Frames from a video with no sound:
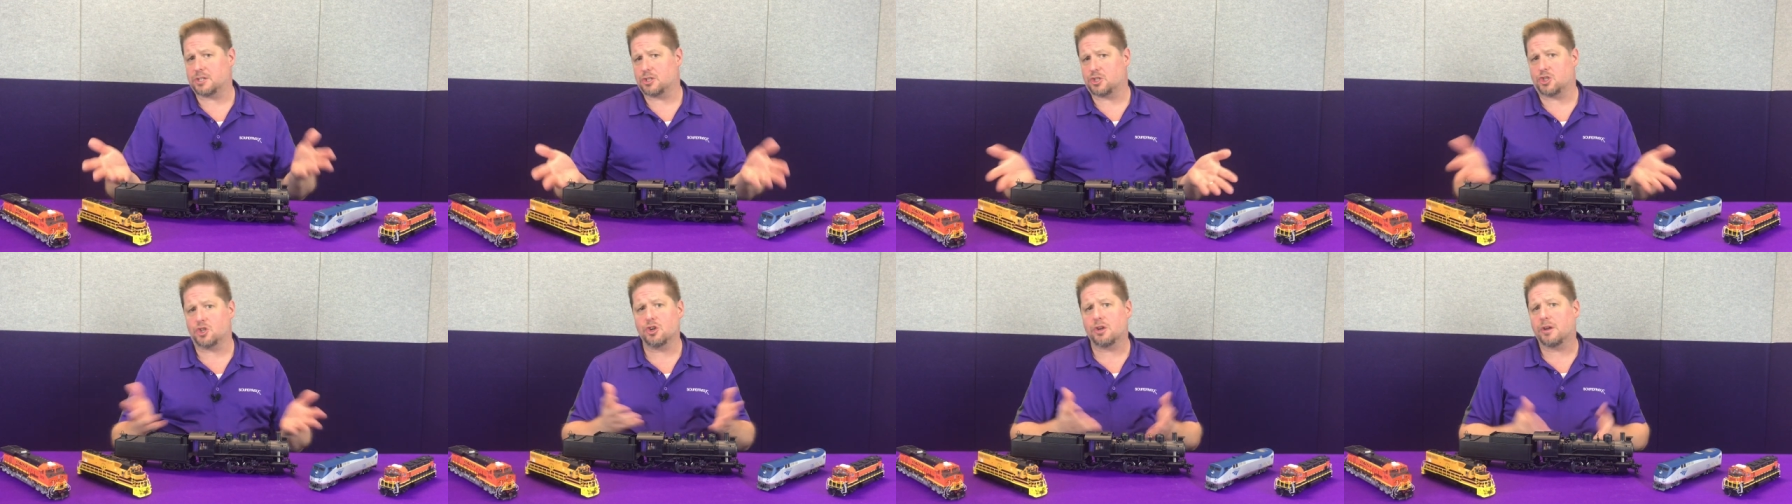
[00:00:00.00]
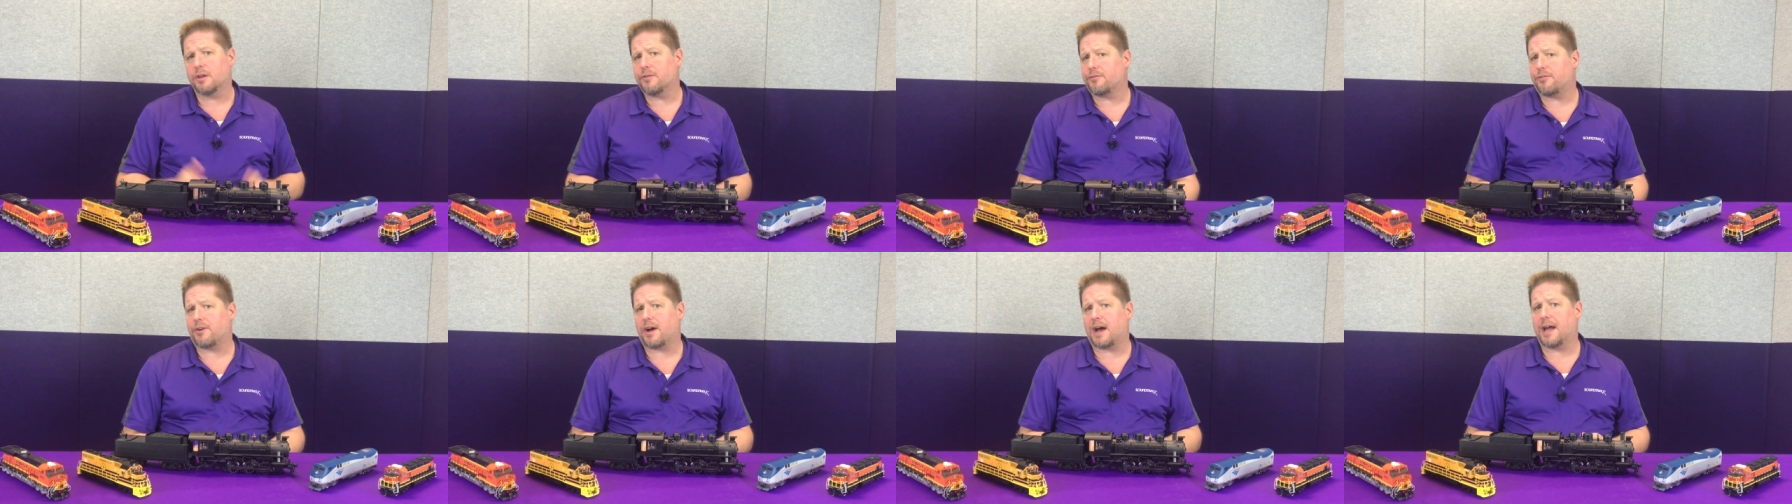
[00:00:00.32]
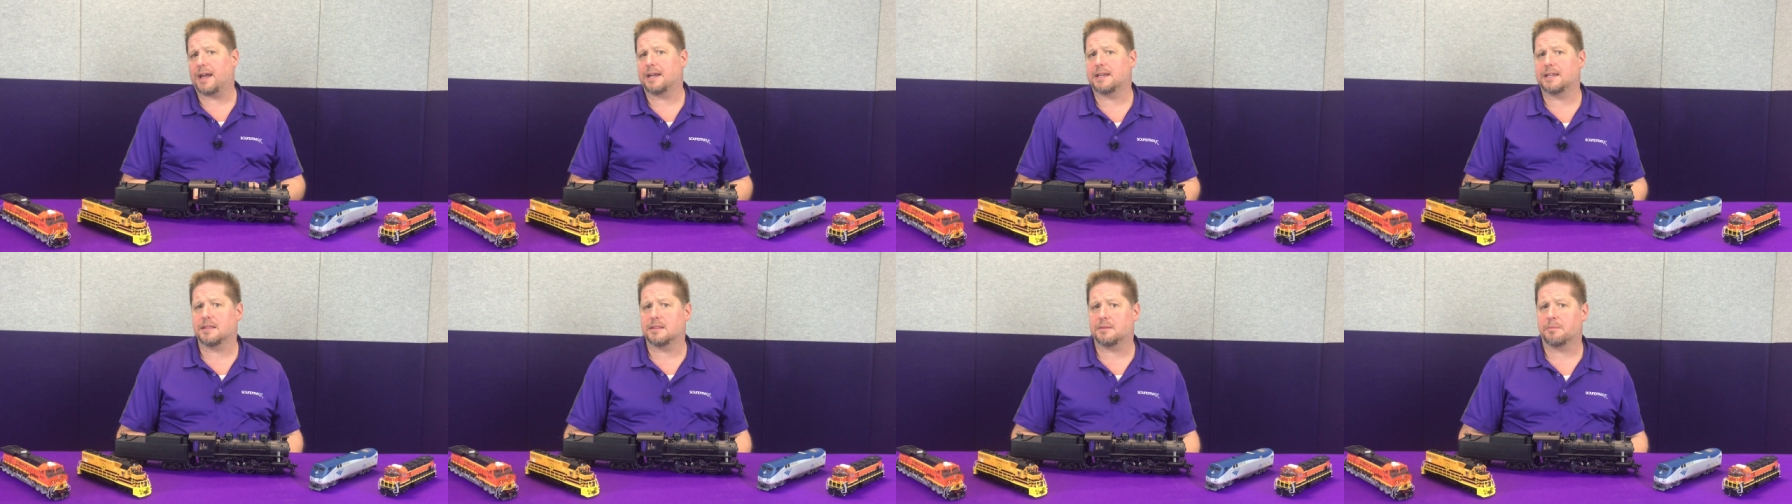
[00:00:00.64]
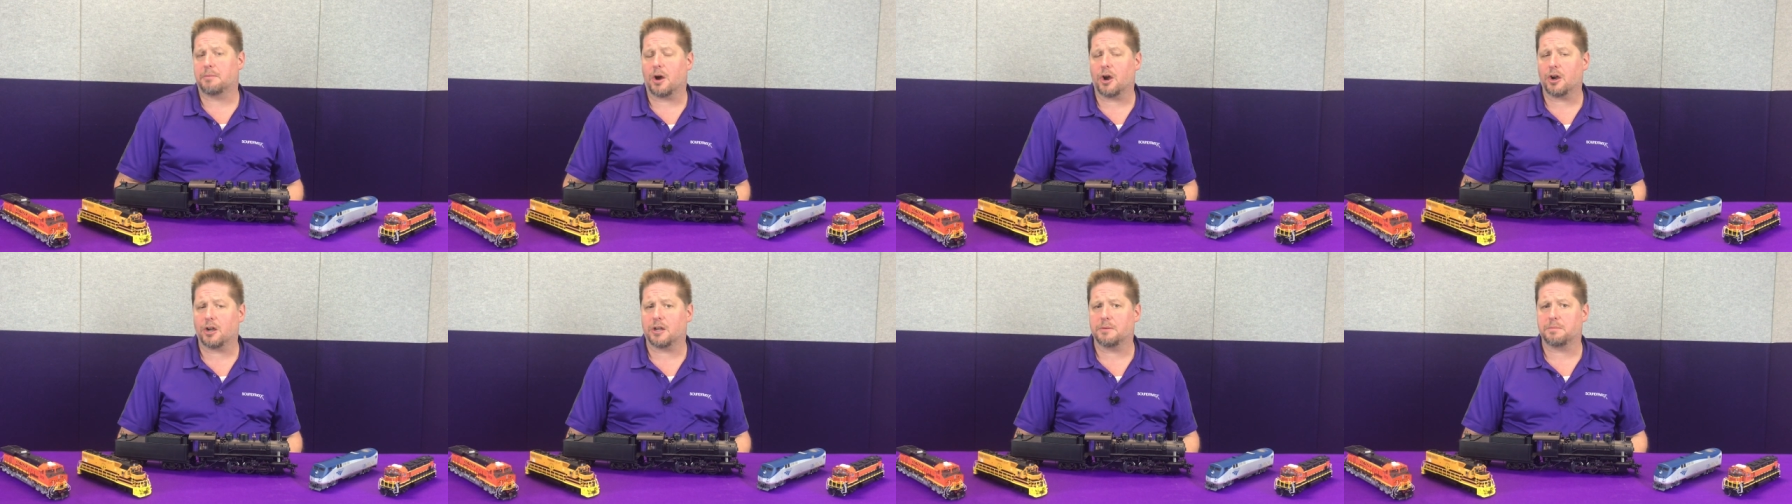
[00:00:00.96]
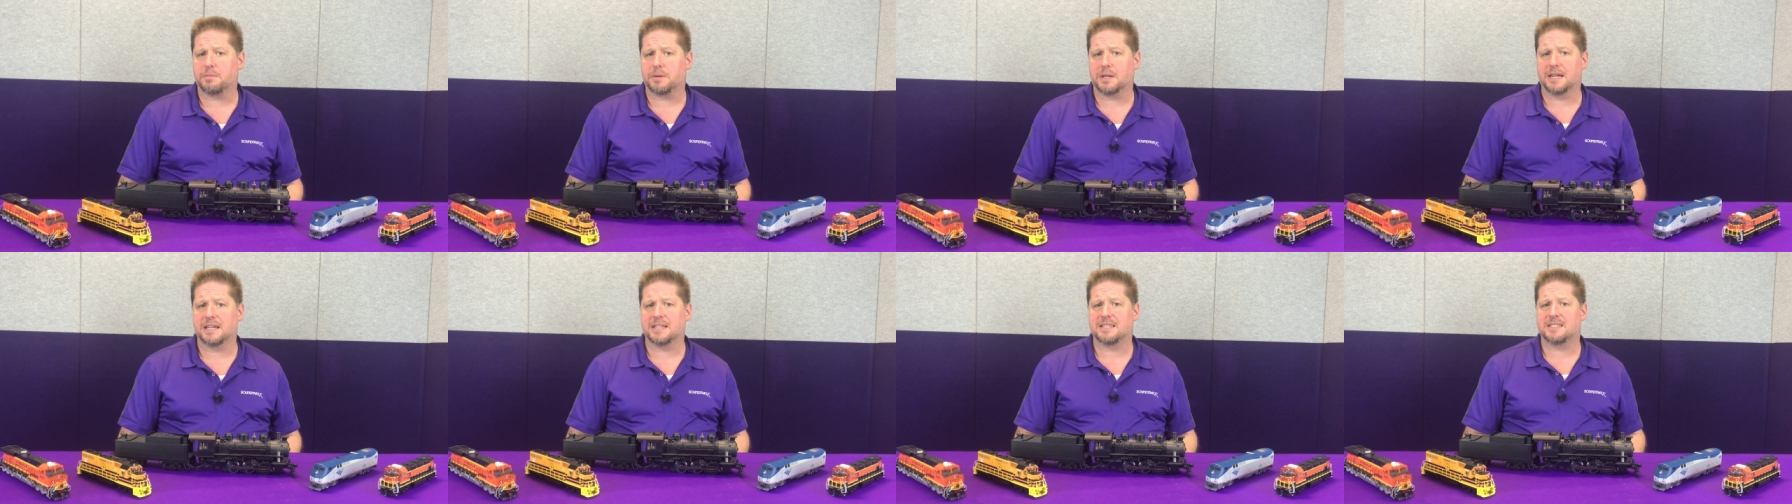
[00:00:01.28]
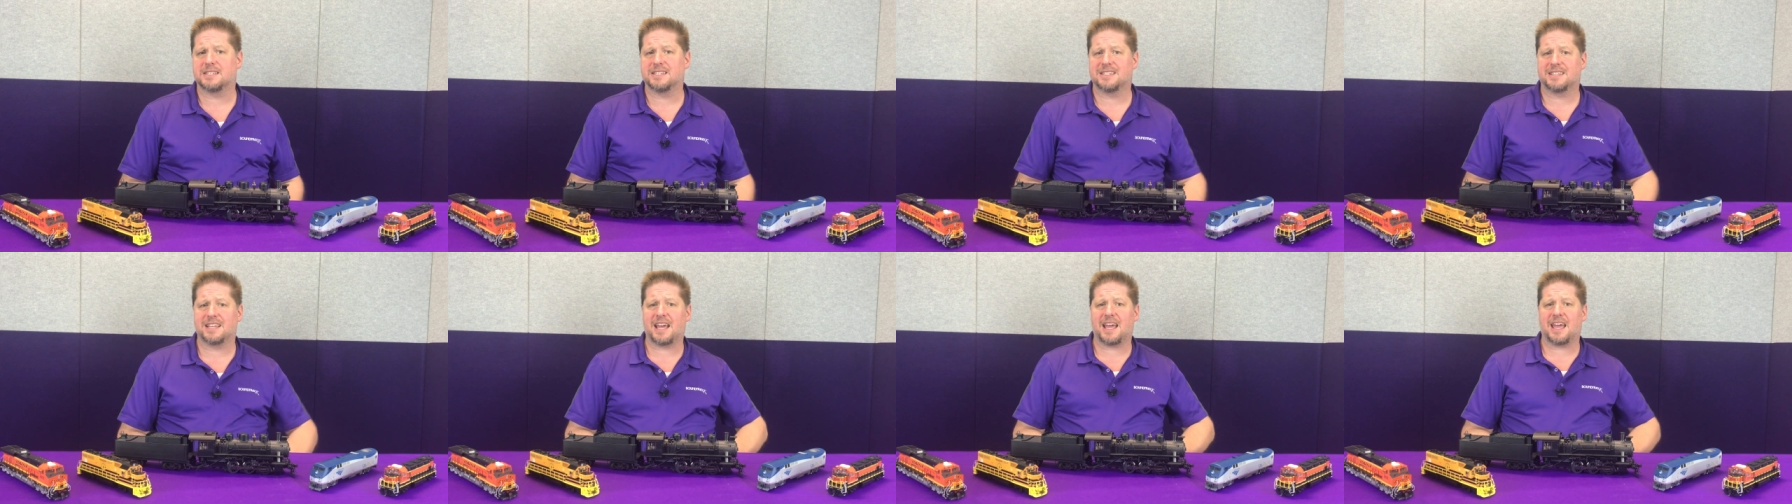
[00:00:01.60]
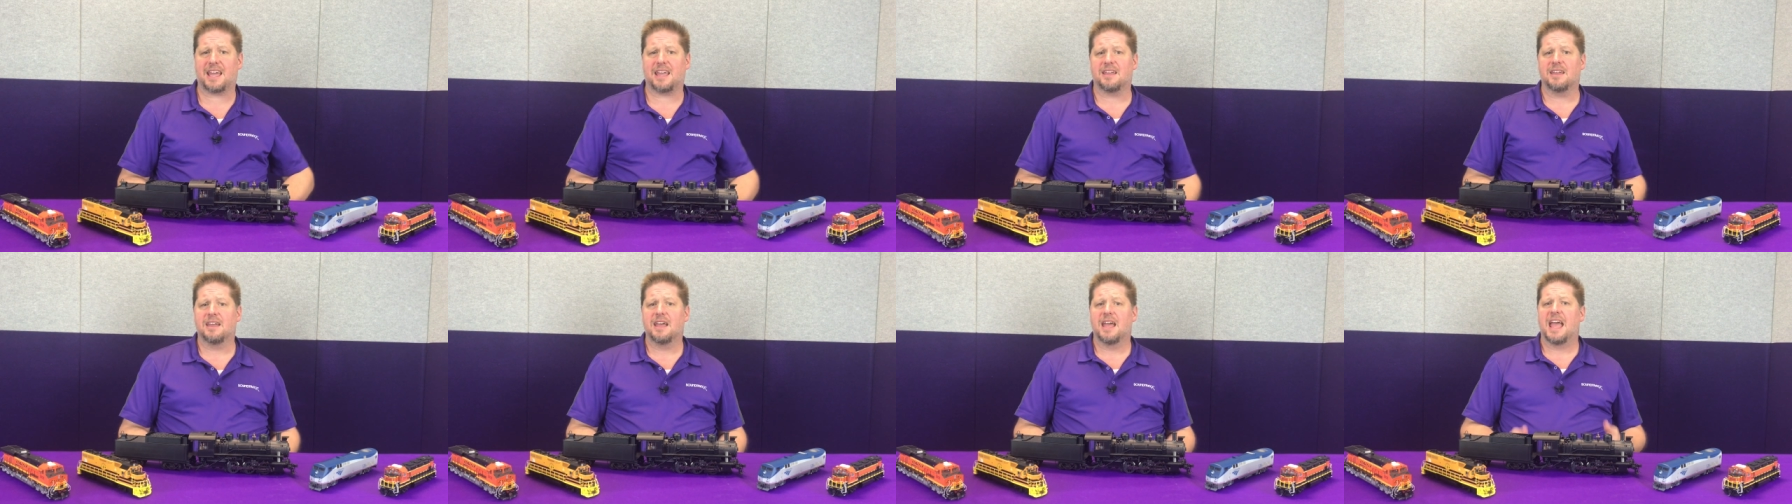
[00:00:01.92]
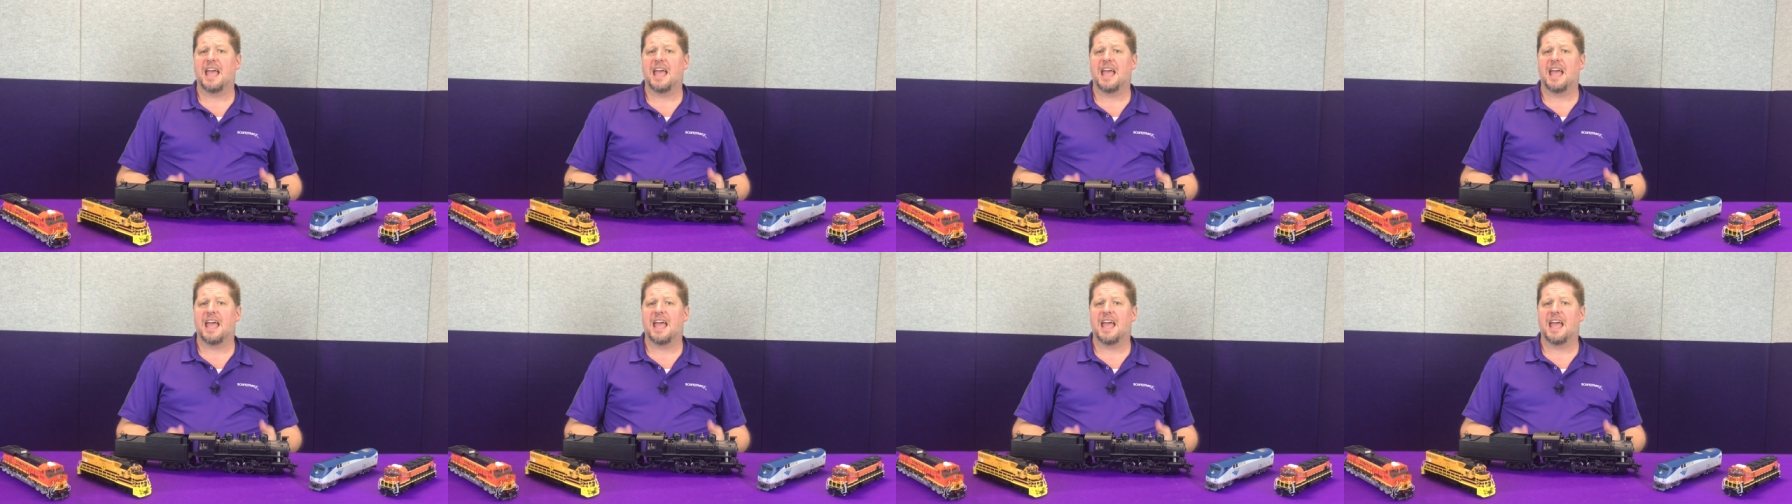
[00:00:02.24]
that you can find in the marketplace today,